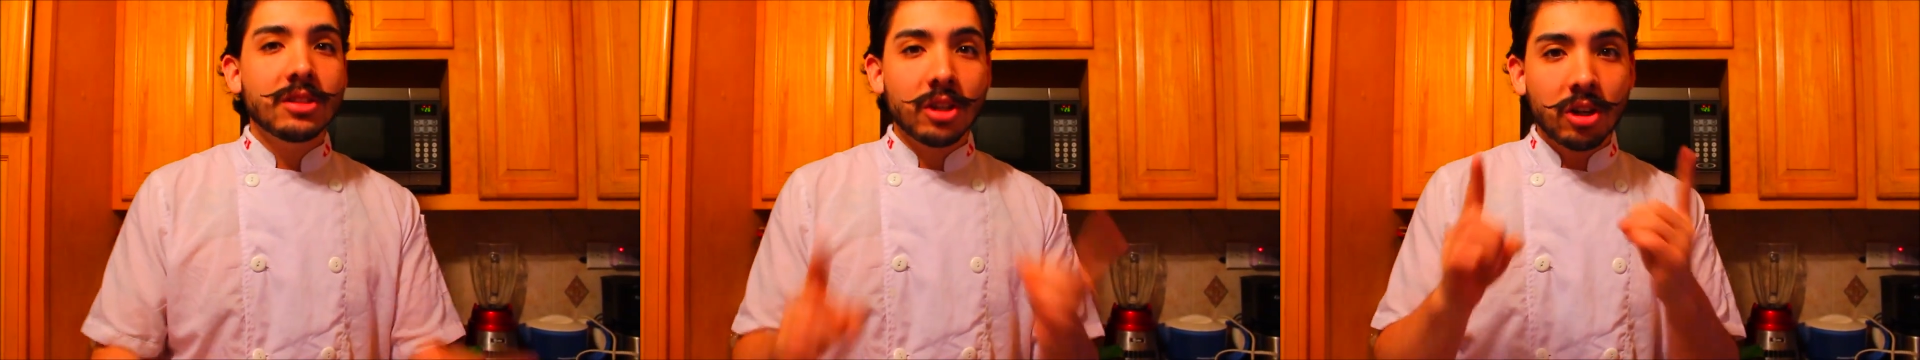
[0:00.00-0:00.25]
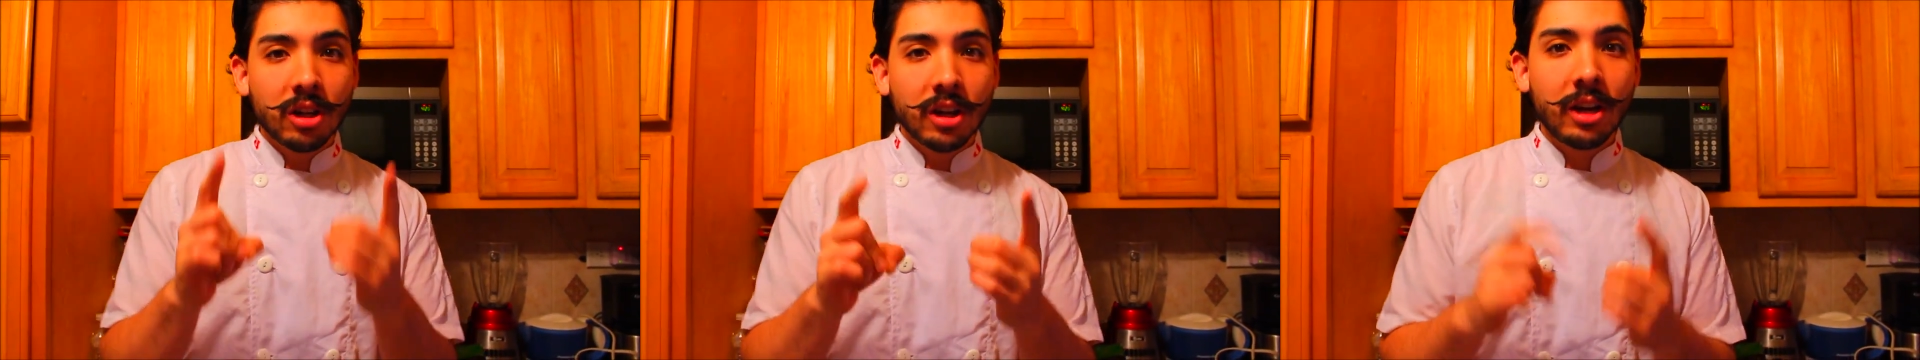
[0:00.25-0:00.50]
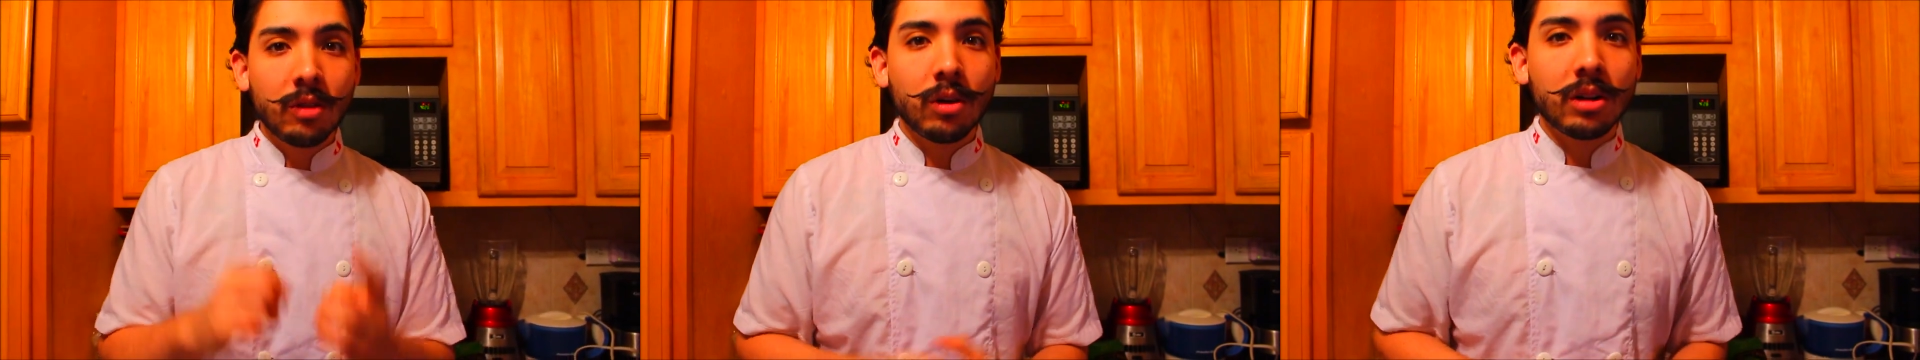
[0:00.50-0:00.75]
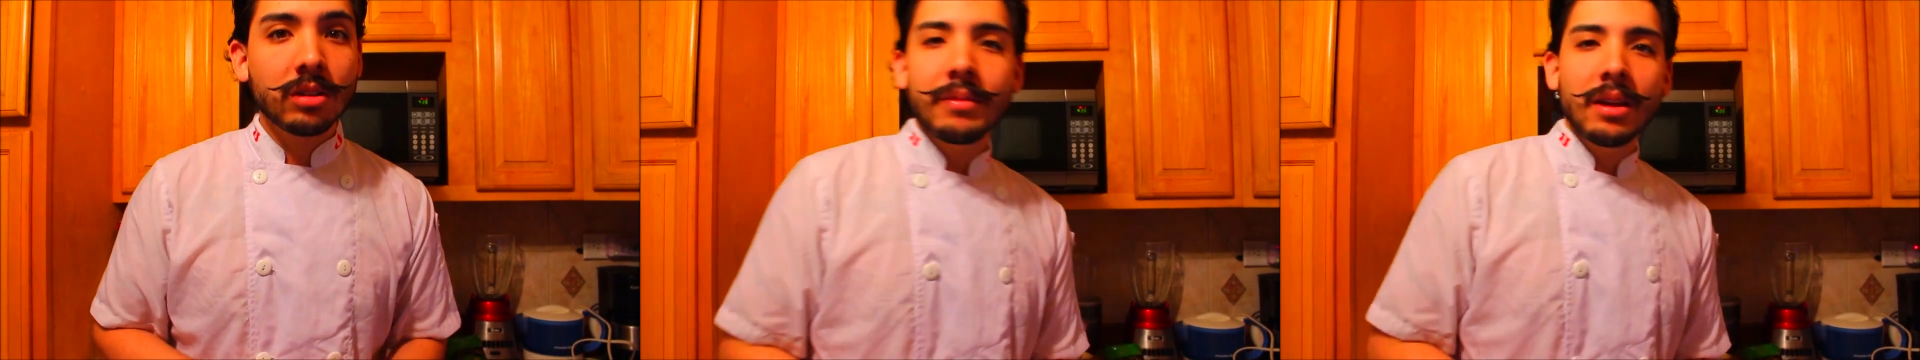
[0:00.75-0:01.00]
to cook
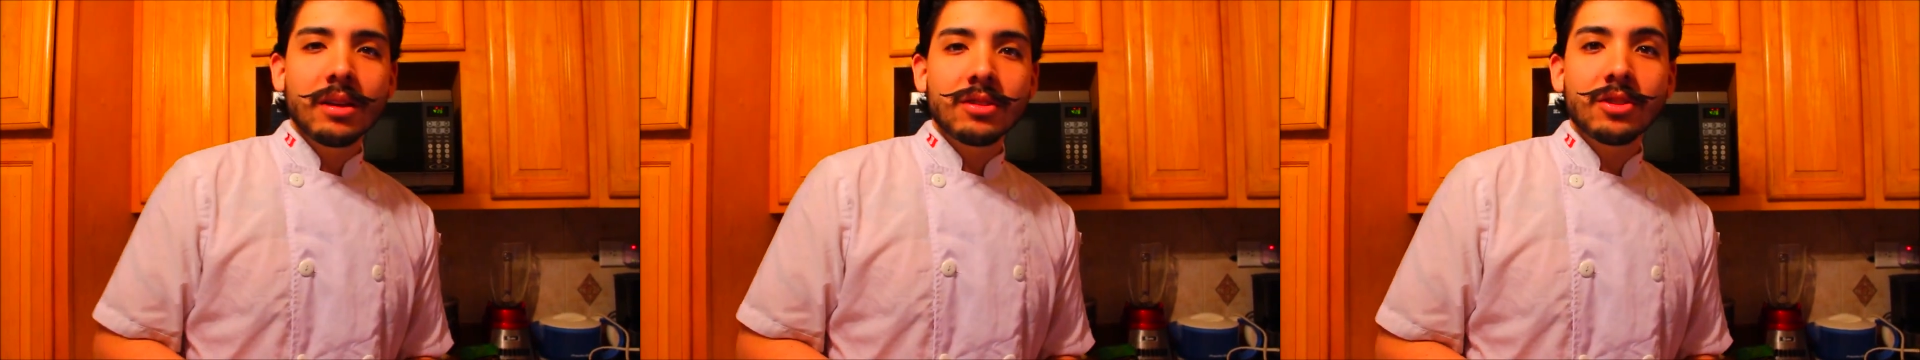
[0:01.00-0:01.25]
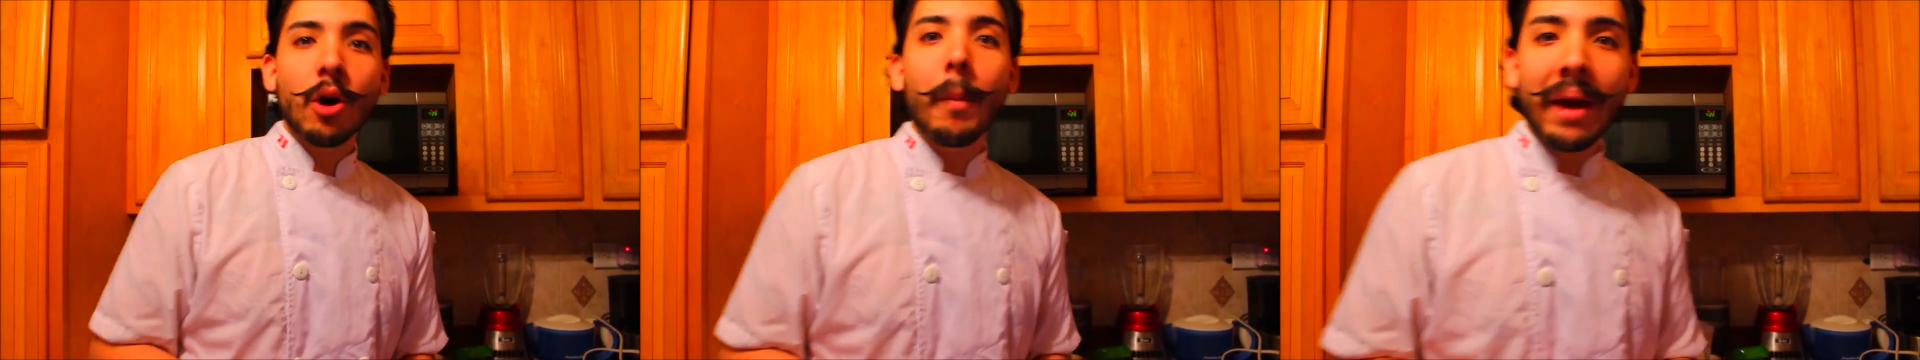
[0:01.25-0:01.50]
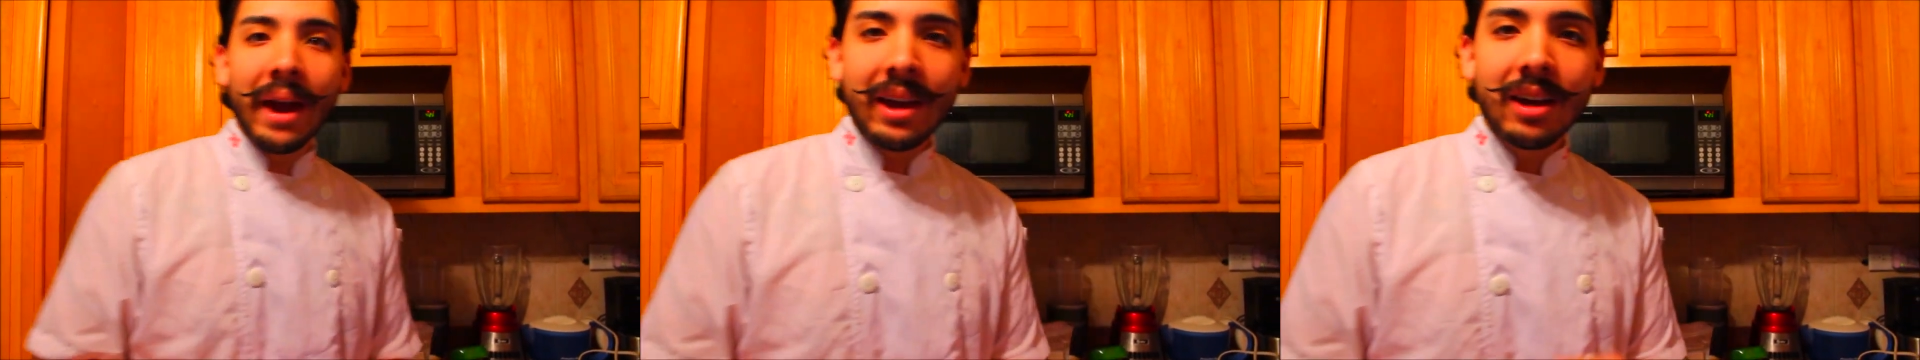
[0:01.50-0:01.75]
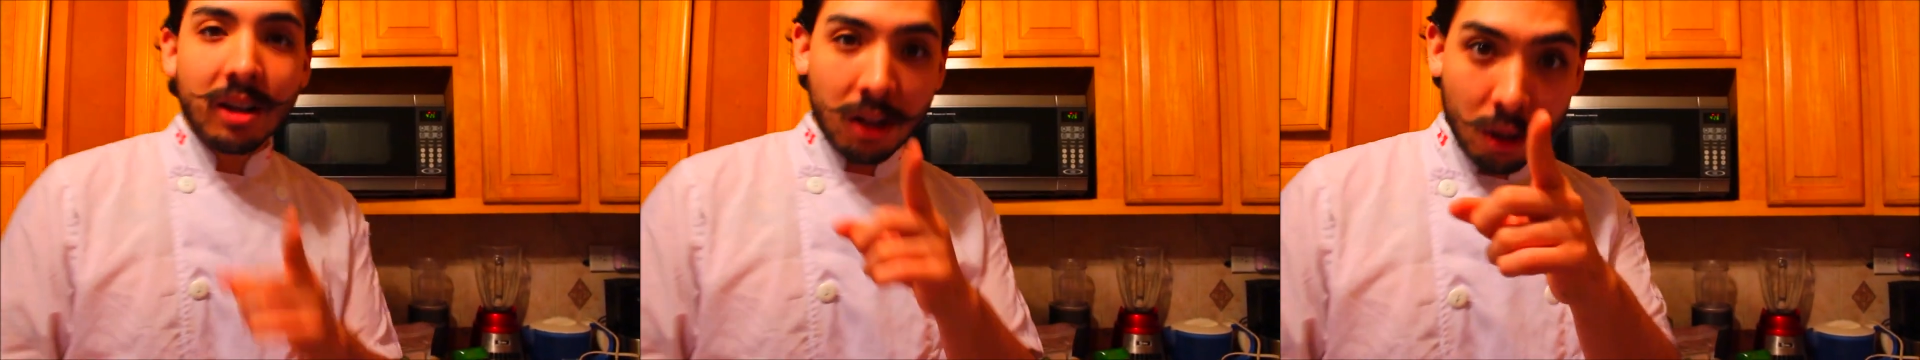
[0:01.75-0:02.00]
quinoa. So
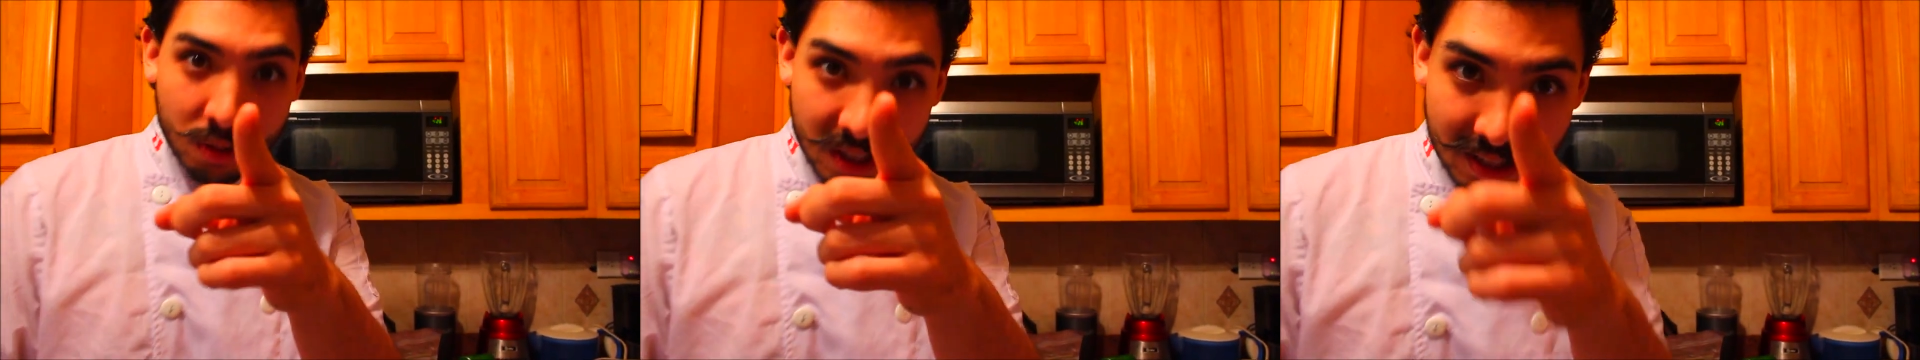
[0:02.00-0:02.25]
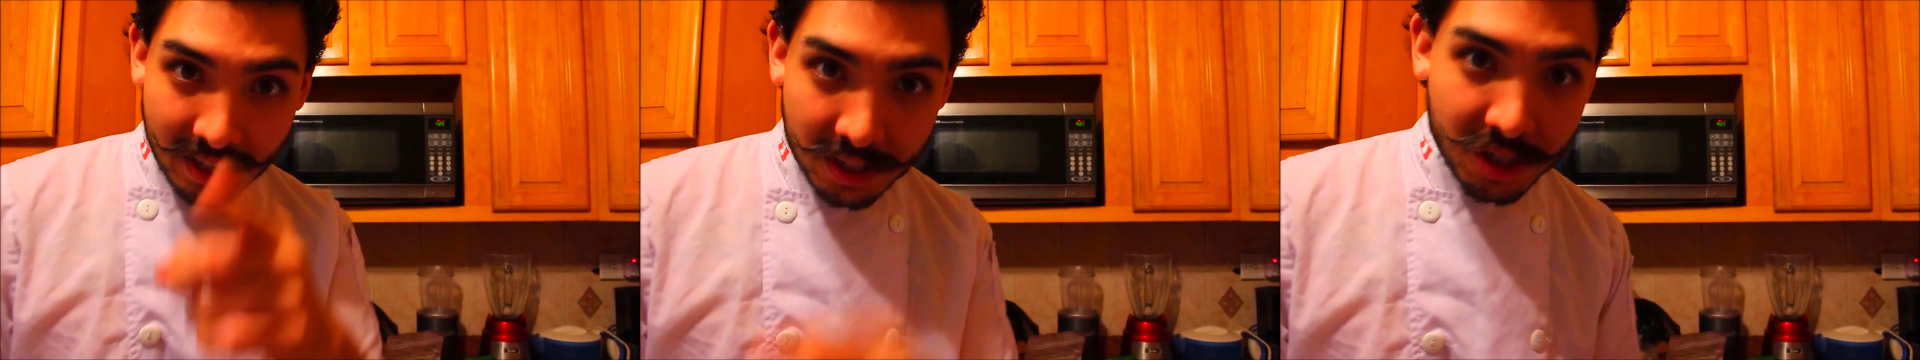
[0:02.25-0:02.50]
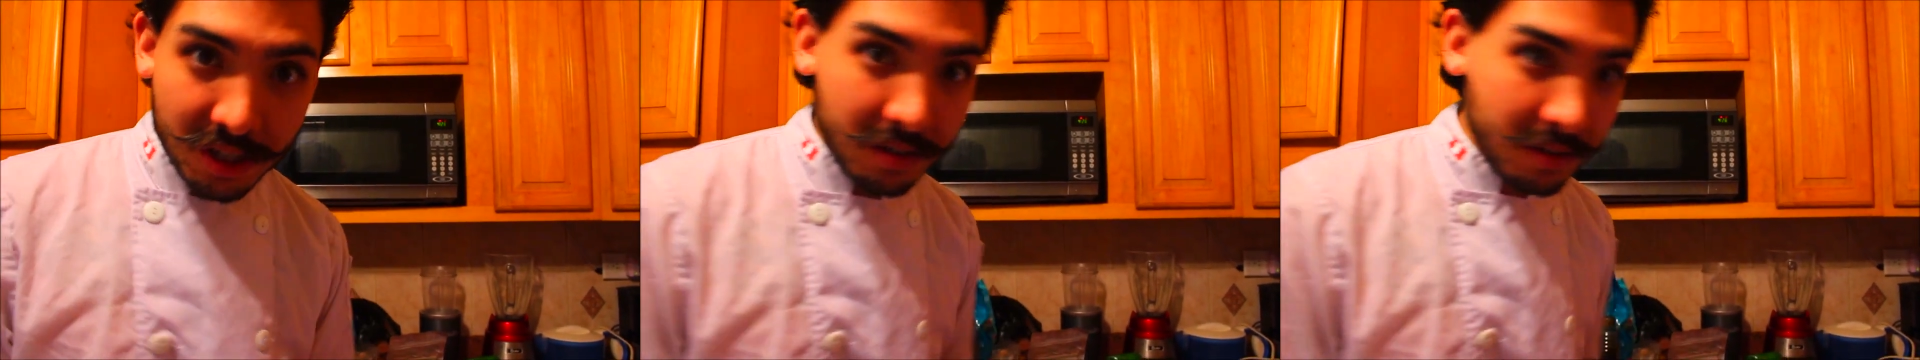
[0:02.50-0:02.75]
pay close attention.